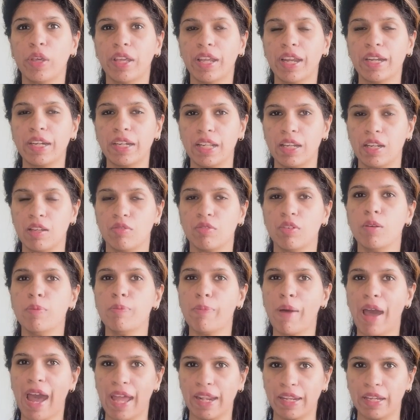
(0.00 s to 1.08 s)
can deliver
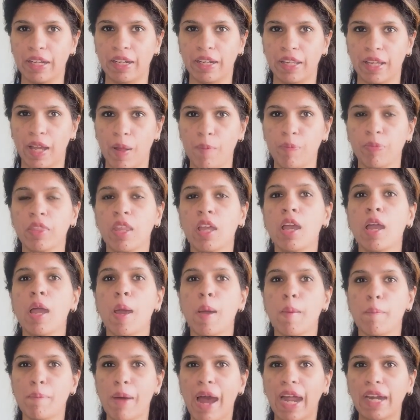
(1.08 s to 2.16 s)
pan-India,
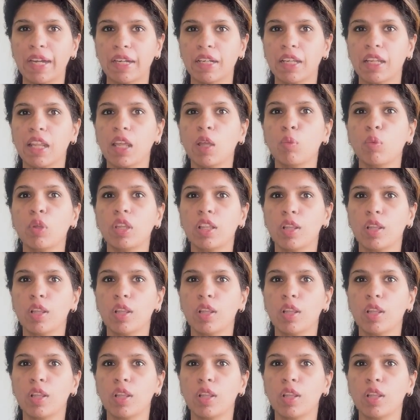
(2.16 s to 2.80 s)
partnering with